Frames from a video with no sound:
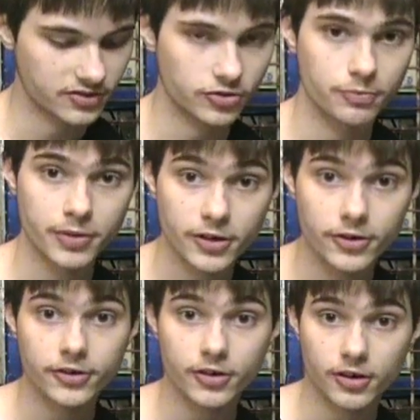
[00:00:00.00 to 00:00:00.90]

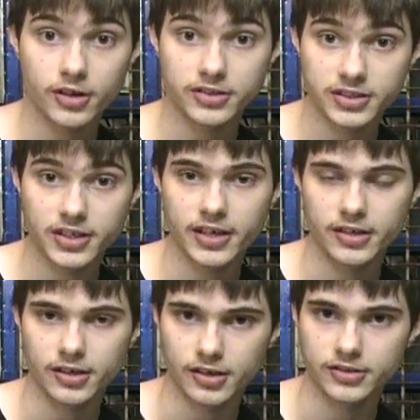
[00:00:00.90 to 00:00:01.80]
superior on-state
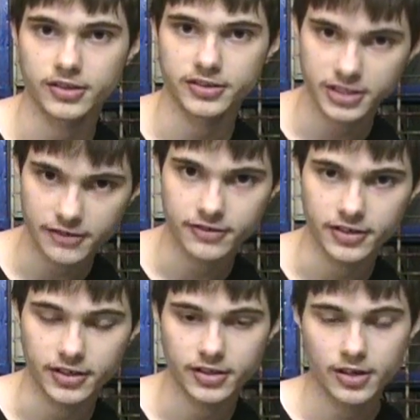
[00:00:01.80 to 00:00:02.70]
conductivity,